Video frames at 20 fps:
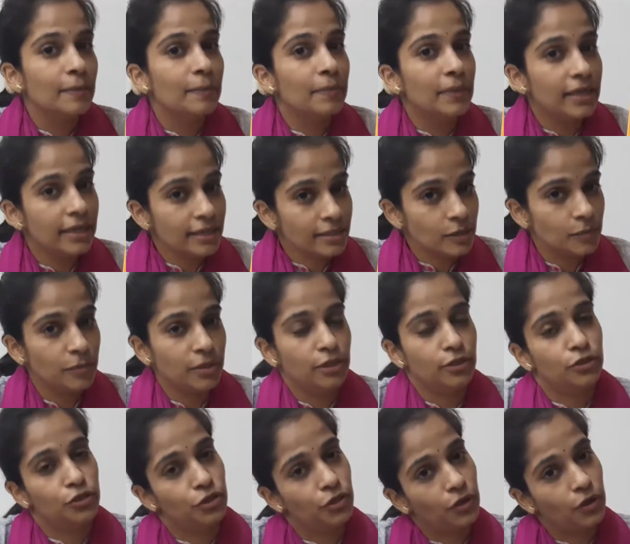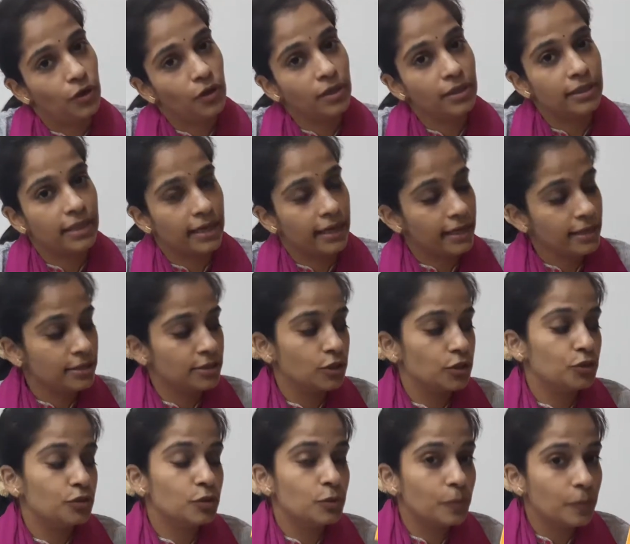please make sure that
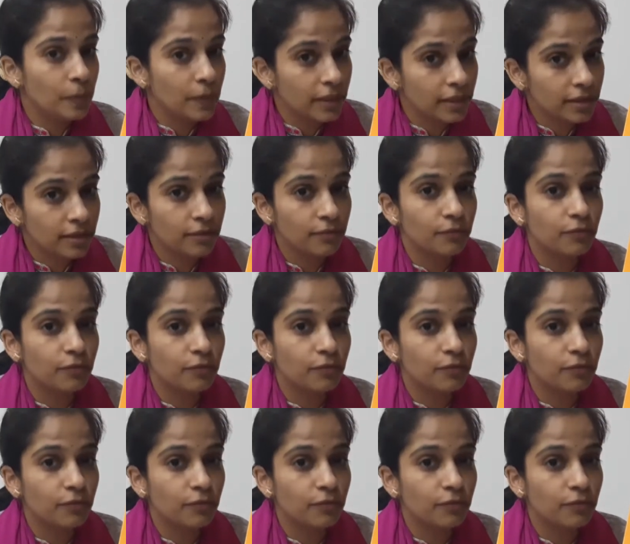you speak